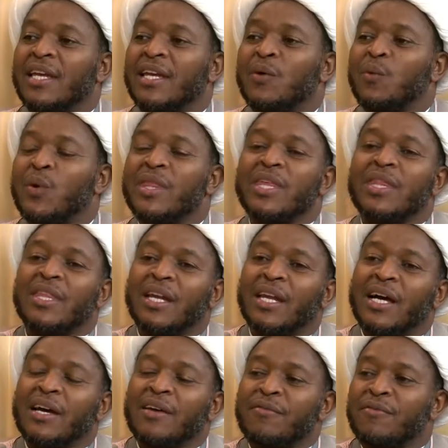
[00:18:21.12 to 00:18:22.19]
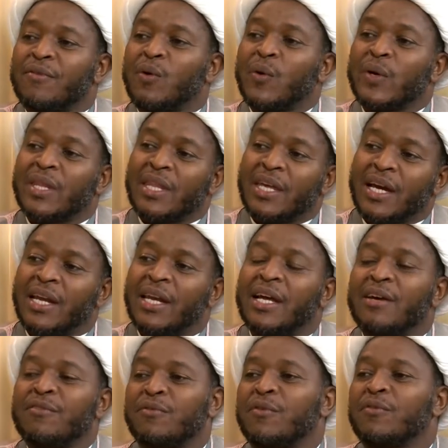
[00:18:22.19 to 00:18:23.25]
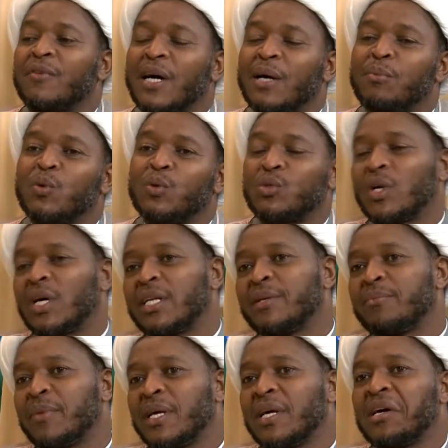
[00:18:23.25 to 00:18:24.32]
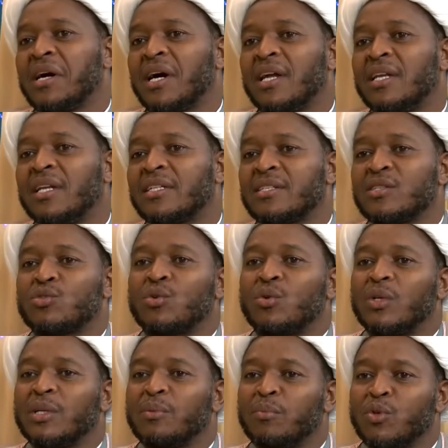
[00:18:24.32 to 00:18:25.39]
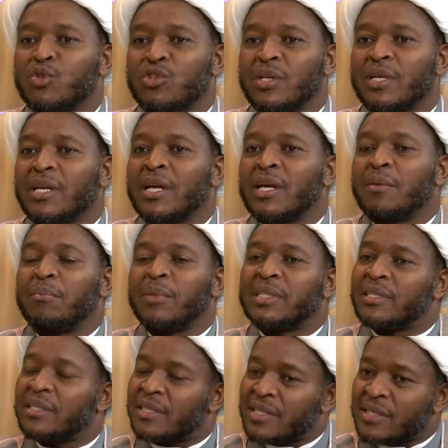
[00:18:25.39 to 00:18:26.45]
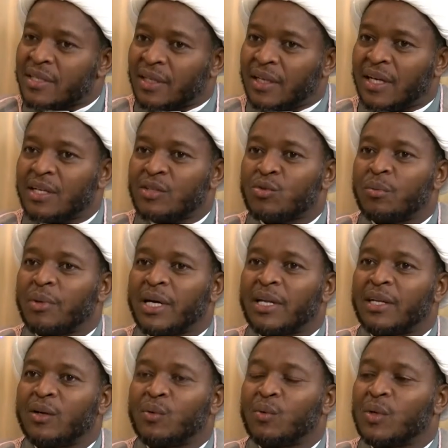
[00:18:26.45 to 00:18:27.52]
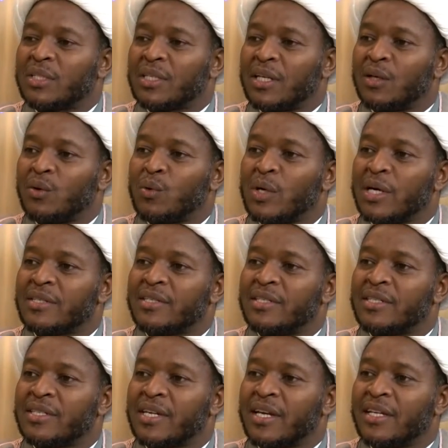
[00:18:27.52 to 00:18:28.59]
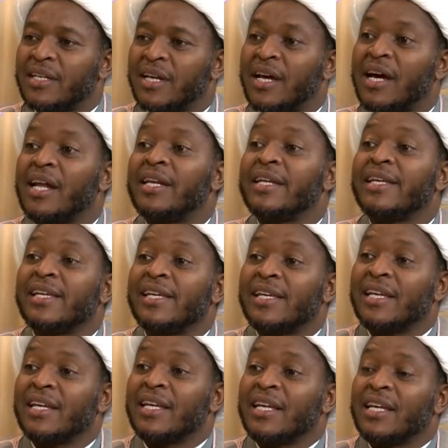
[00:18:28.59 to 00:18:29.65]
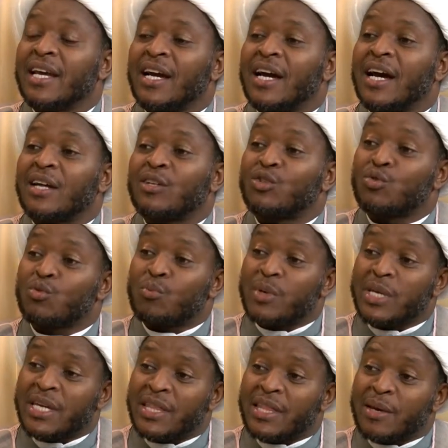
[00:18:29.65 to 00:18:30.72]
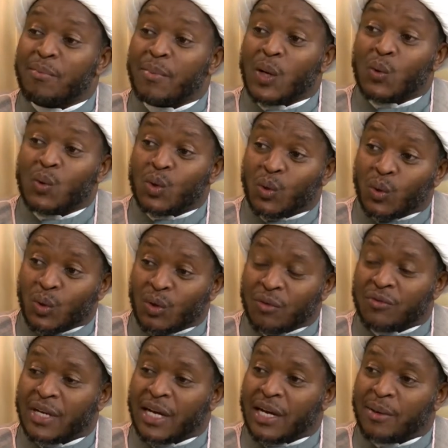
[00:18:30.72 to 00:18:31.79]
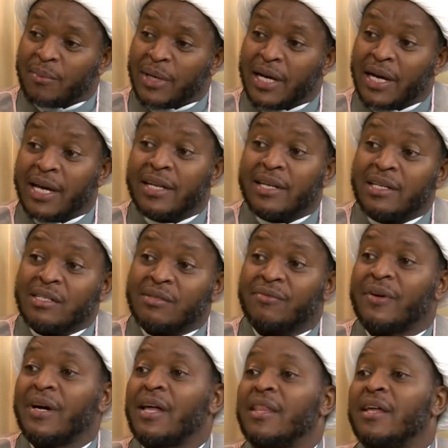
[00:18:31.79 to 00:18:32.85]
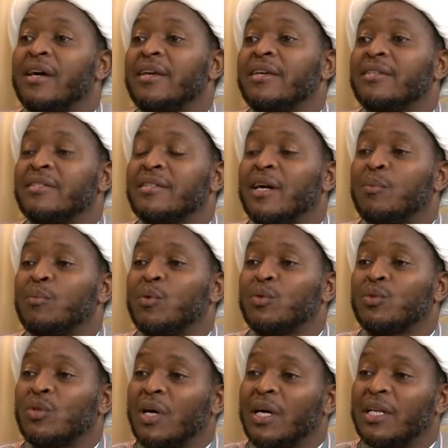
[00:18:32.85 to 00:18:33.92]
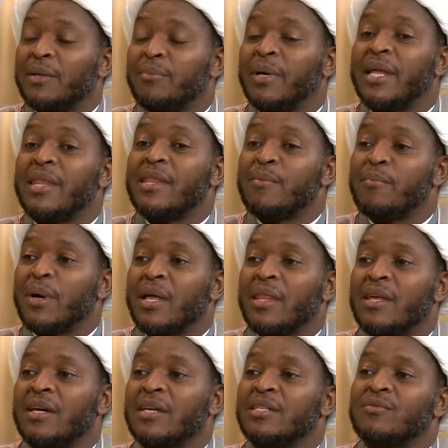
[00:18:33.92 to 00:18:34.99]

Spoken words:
within the life or in the life of Abu Talib and let us call him mushrik. But it is Allah subhanahu wa ta'ala who has decided Ali to be the Mawlud of Kaaba, and his father is Abu Talib and the mother is